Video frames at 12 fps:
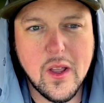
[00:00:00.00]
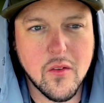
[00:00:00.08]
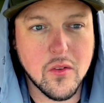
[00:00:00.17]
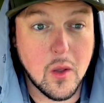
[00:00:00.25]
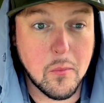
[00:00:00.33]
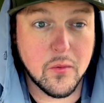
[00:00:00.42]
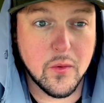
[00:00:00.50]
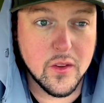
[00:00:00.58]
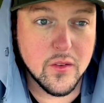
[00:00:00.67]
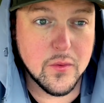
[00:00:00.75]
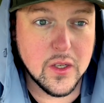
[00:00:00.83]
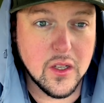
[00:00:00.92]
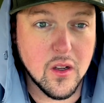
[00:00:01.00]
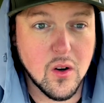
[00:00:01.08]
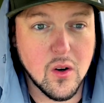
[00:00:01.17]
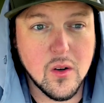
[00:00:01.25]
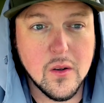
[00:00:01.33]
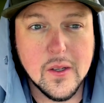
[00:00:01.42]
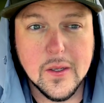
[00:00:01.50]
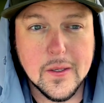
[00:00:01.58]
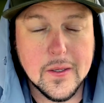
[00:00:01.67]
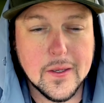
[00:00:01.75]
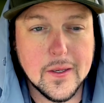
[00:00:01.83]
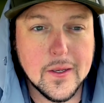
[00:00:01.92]
off topic for this video,
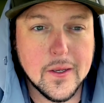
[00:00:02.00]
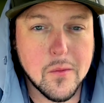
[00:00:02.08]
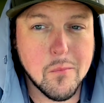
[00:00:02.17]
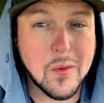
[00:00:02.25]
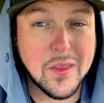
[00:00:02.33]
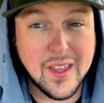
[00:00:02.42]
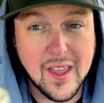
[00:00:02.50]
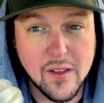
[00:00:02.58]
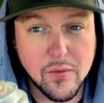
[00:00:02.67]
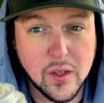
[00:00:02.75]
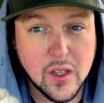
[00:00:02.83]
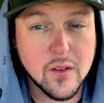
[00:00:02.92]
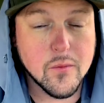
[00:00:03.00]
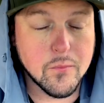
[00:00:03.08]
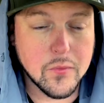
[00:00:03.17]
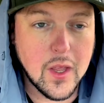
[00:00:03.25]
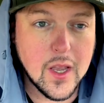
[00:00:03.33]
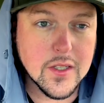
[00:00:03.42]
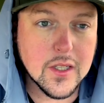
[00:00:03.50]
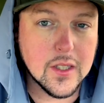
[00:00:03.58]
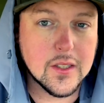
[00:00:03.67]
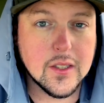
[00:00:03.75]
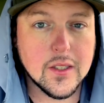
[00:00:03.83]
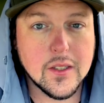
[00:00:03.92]
but the caffeine has
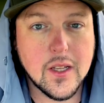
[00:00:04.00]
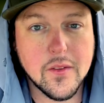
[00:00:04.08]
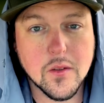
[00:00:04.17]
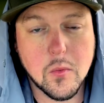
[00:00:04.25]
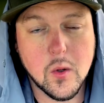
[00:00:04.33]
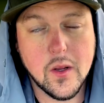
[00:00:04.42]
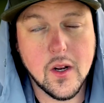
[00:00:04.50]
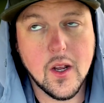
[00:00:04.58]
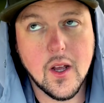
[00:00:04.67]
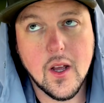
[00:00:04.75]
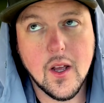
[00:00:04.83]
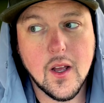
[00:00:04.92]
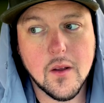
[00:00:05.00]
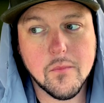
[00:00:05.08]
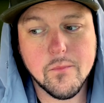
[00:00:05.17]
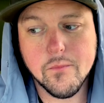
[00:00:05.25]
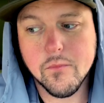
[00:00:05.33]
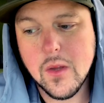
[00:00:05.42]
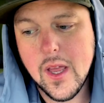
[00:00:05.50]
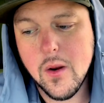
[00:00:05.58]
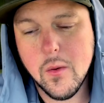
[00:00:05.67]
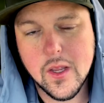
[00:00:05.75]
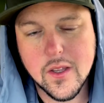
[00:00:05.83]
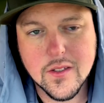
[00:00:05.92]
kicked in at this point.
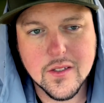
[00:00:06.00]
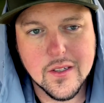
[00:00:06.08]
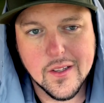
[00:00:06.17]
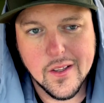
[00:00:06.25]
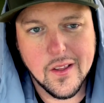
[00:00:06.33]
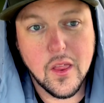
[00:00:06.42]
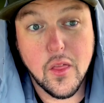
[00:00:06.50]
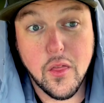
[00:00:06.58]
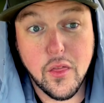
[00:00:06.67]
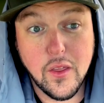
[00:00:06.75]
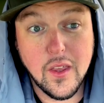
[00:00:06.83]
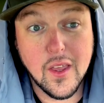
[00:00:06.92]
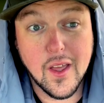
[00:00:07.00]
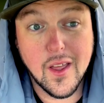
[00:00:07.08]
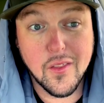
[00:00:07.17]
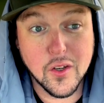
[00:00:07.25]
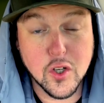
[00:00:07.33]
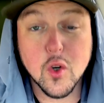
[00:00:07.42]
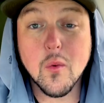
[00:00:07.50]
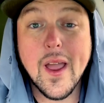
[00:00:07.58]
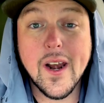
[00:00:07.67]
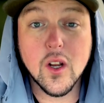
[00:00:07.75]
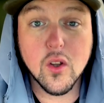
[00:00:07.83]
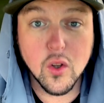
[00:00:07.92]
Anyways, the
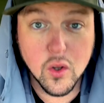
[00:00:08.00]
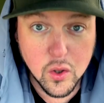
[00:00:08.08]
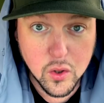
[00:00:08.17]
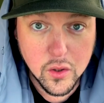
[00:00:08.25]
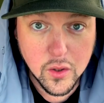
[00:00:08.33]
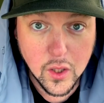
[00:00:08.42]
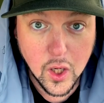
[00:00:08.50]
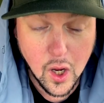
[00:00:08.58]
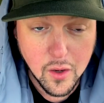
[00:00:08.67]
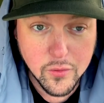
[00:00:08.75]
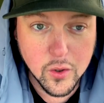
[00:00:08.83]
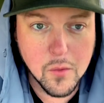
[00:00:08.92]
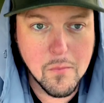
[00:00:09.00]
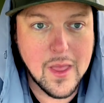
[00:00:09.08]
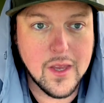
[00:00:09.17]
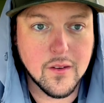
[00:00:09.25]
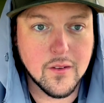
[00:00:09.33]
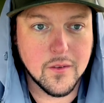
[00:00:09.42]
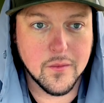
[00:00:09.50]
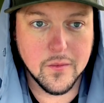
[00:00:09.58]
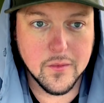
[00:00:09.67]
tyrannical government